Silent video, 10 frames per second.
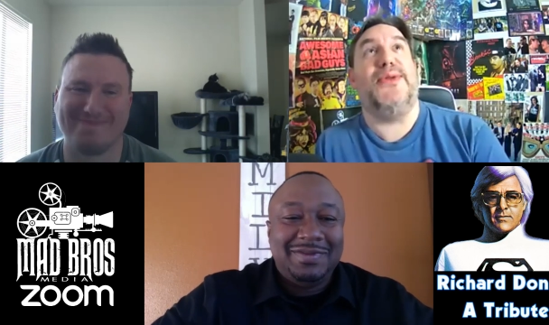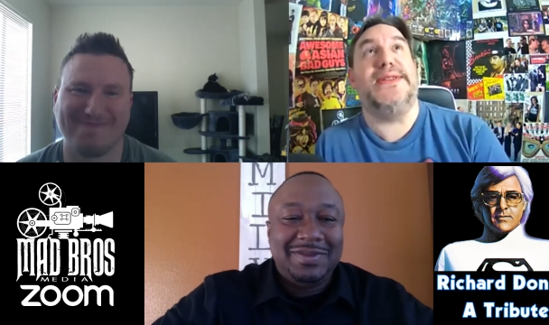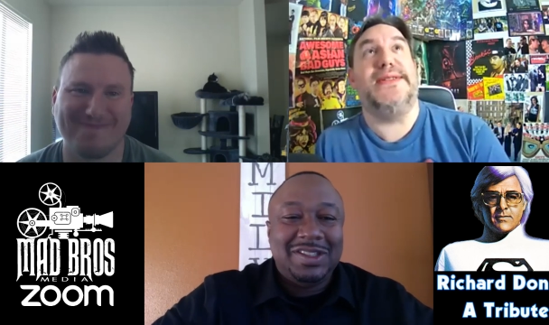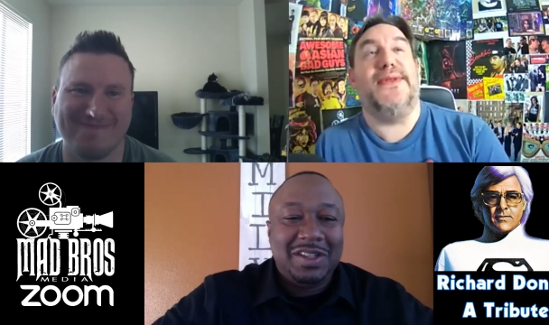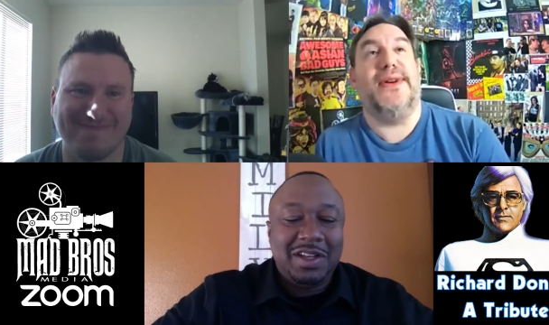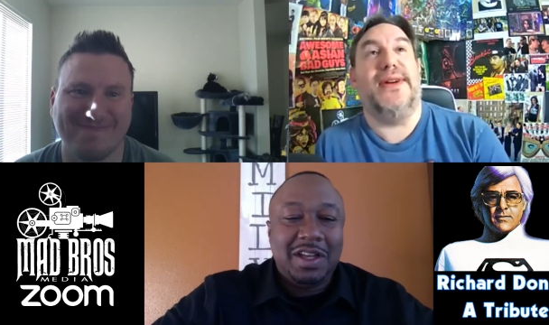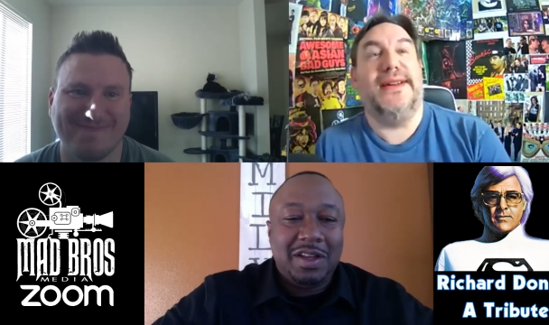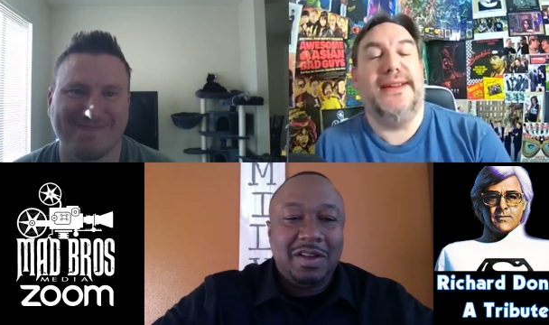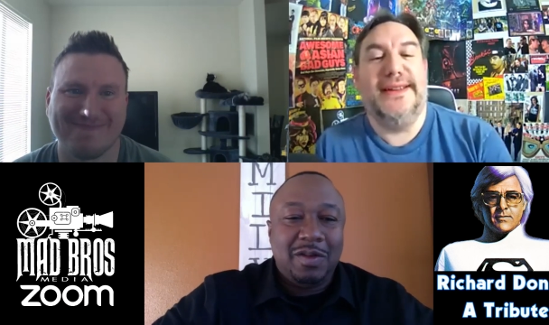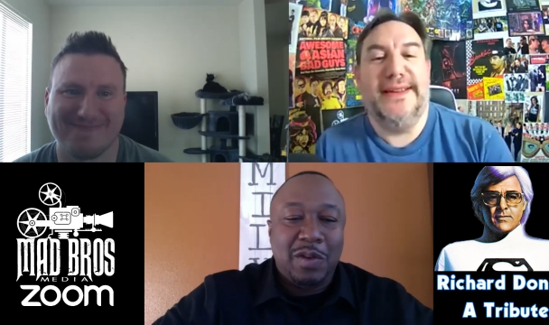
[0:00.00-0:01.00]
Speaker 1: Christopher.
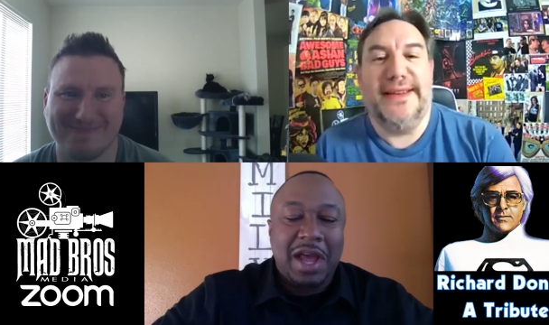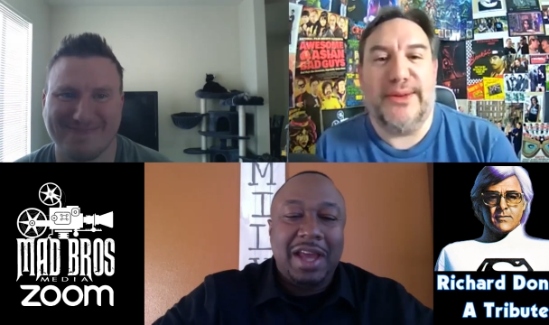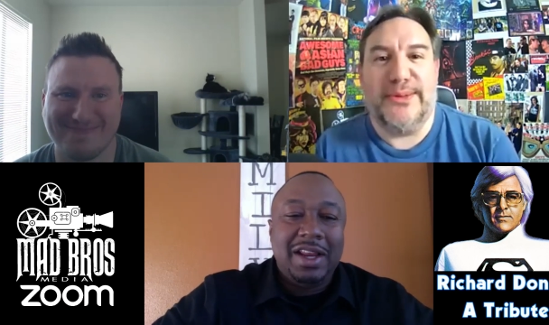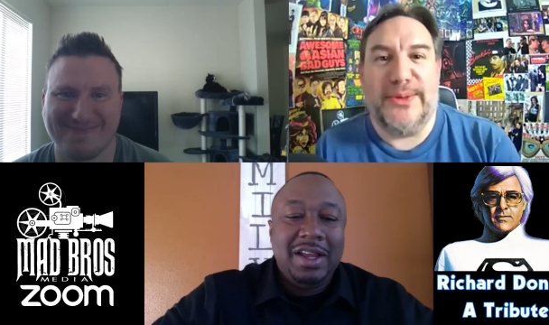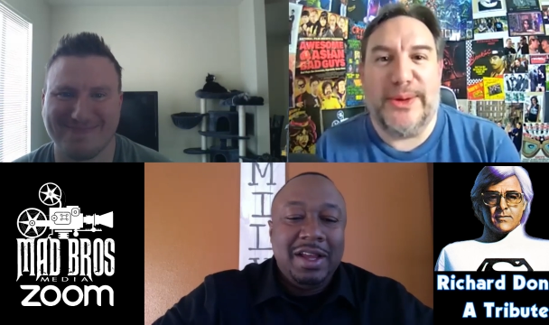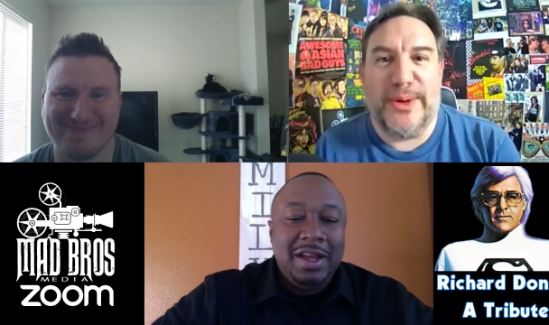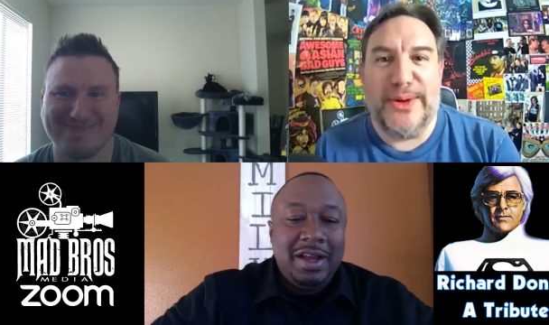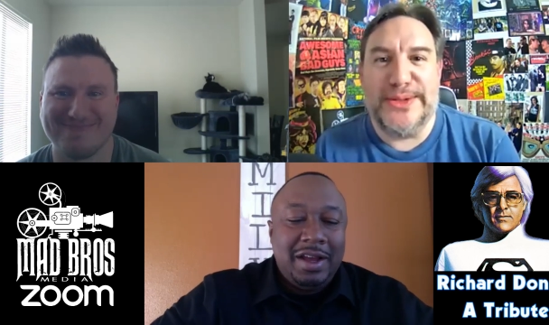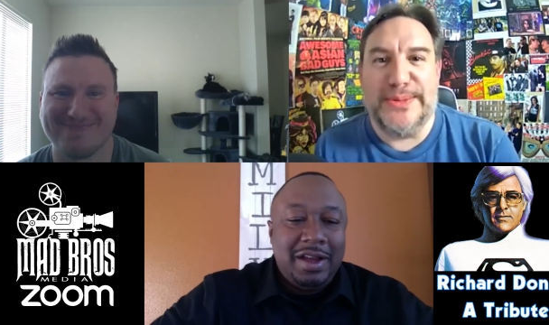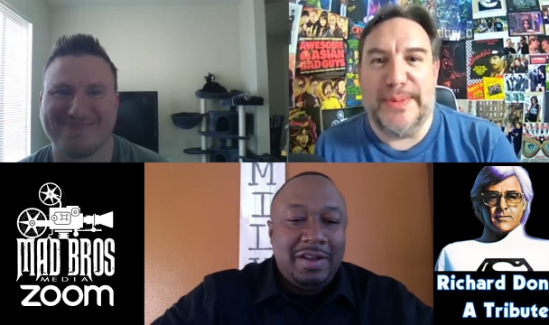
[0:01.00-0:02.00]
Right. The, the
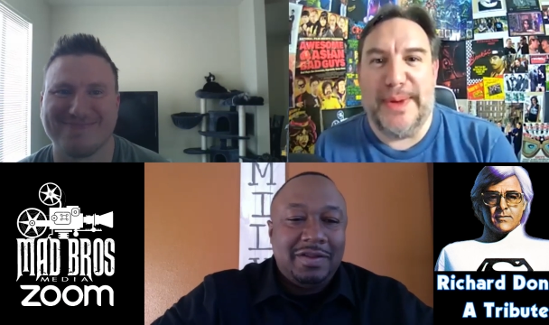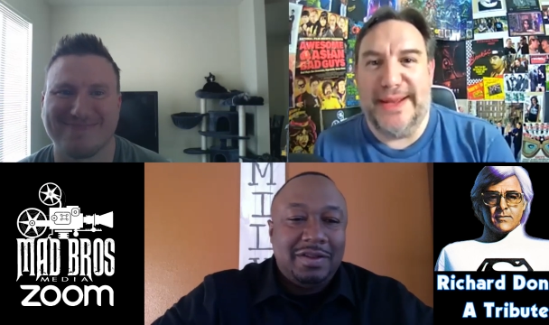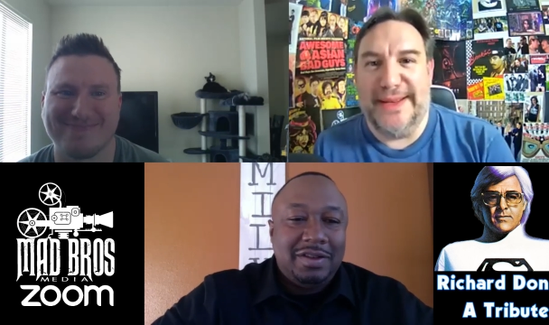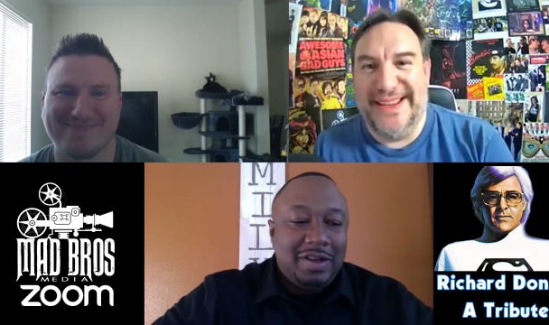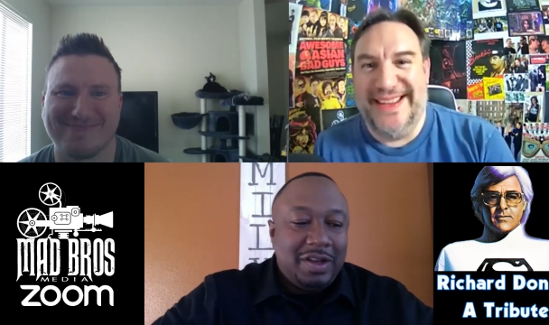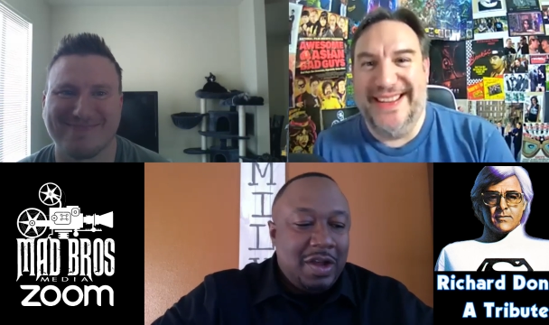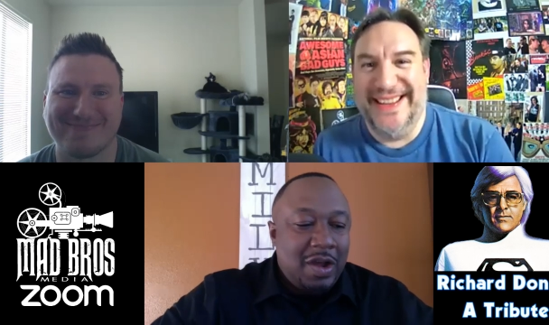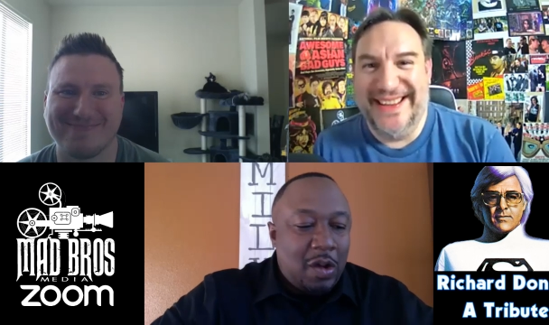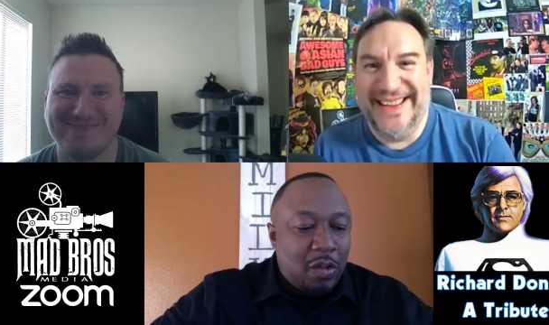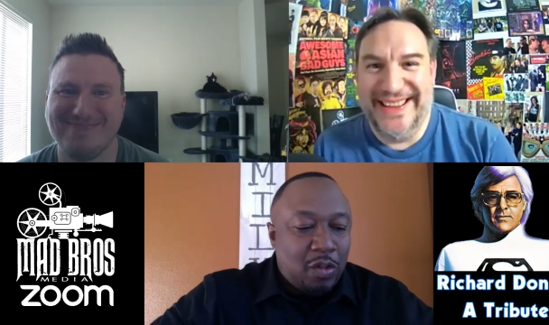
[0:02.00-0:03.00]
real Superman.
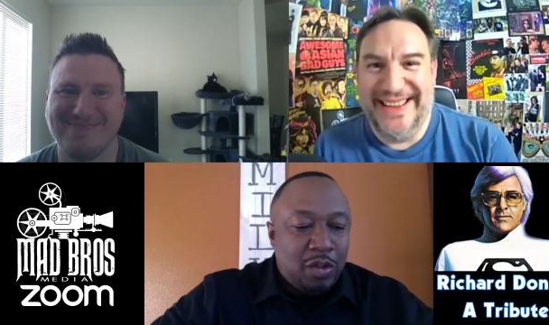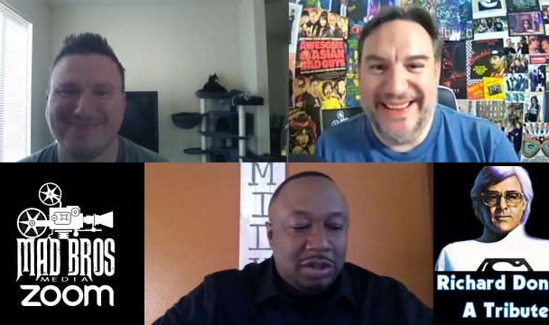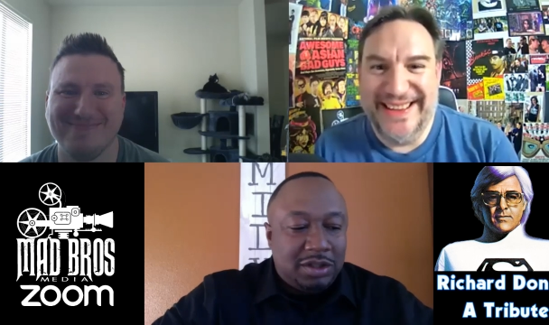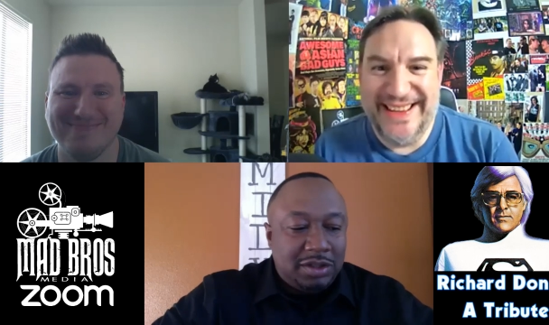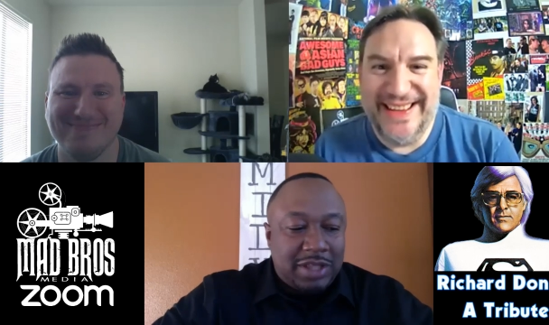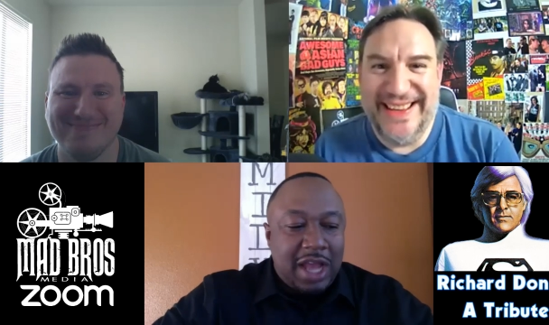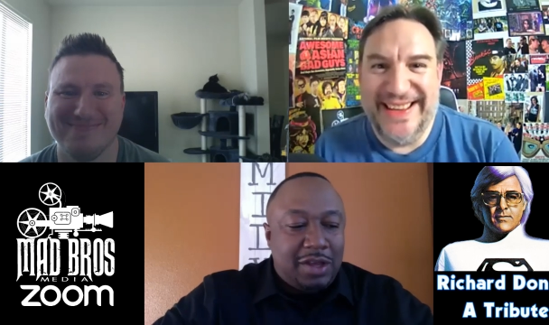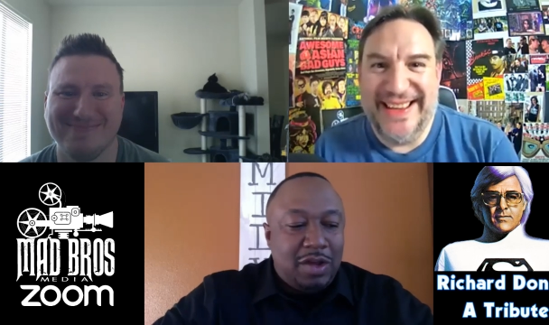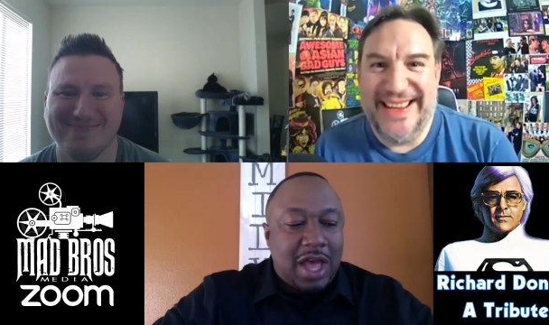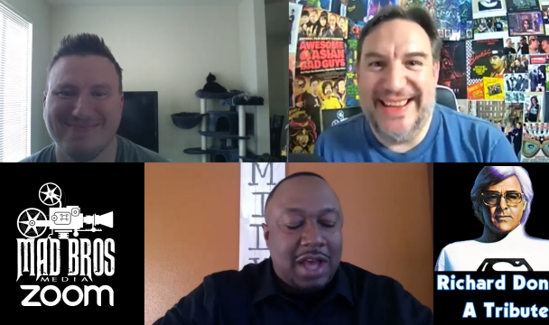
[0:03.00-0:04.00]
Speaker 2: Well,
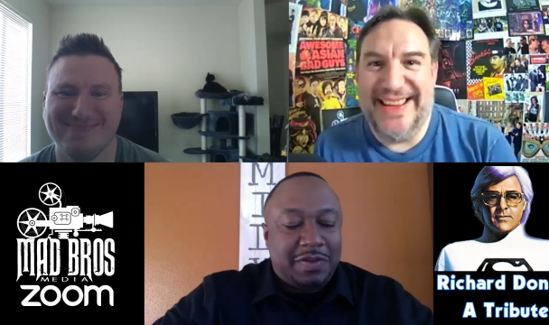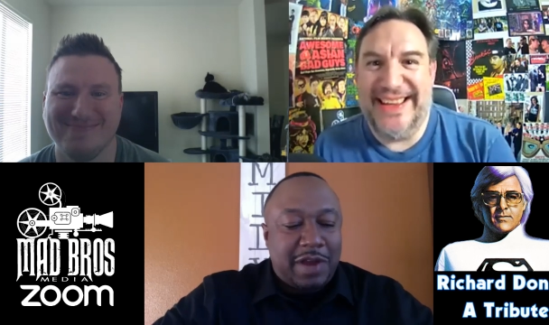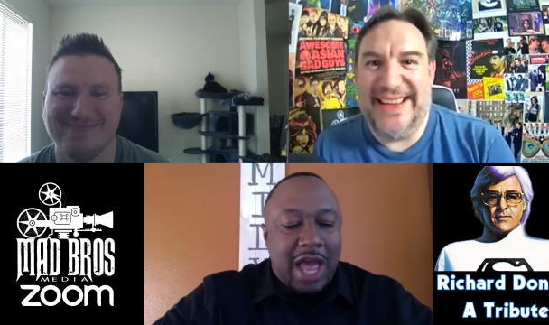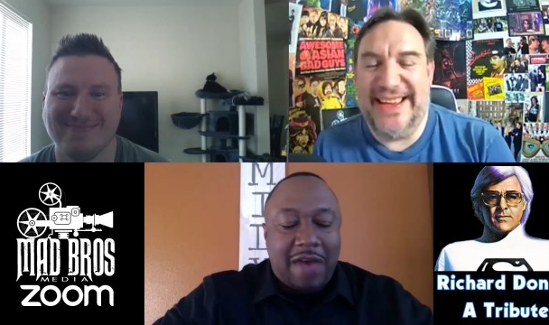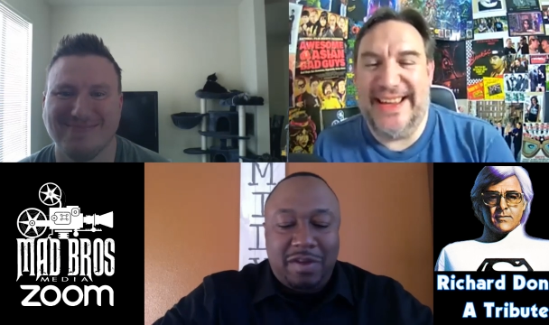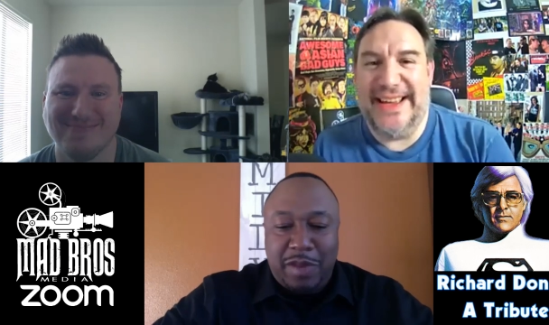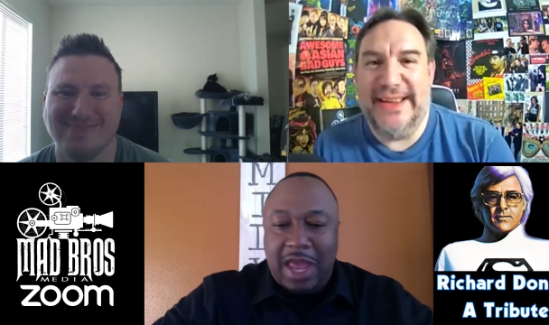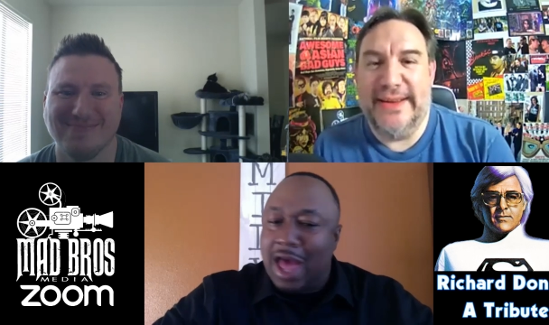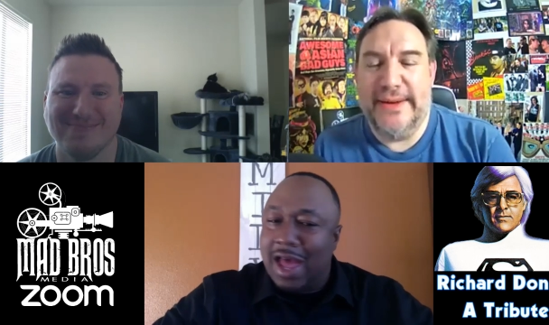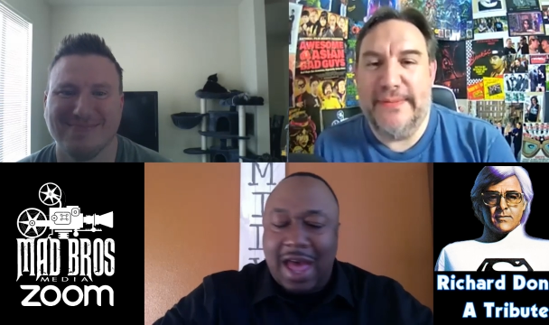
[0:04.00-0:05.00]
thank you guys for having me.
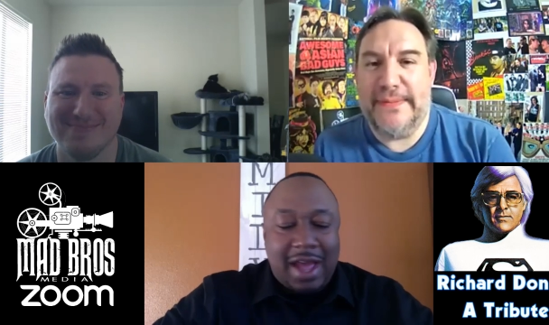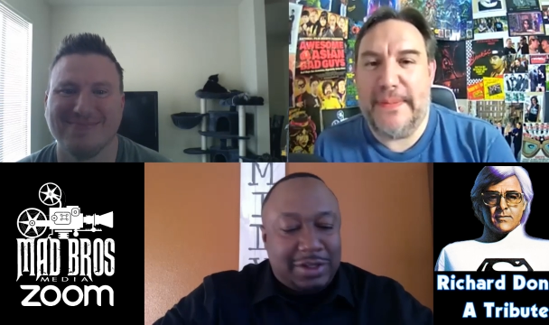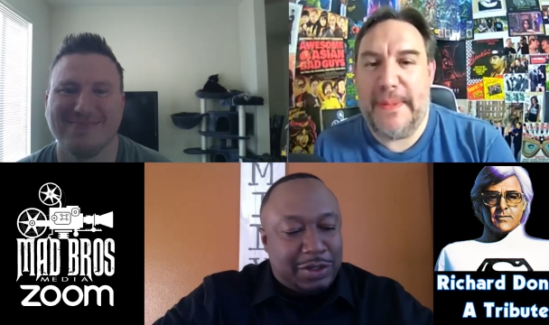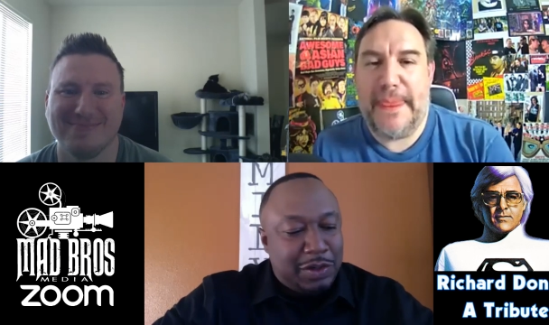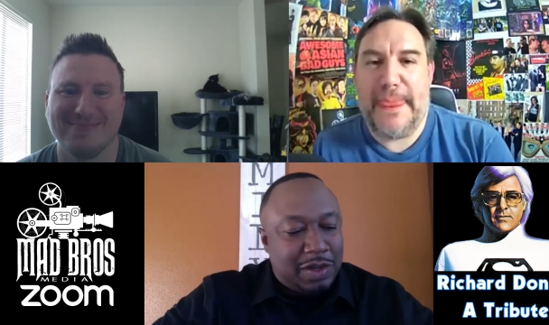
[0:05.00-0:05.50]
I, I too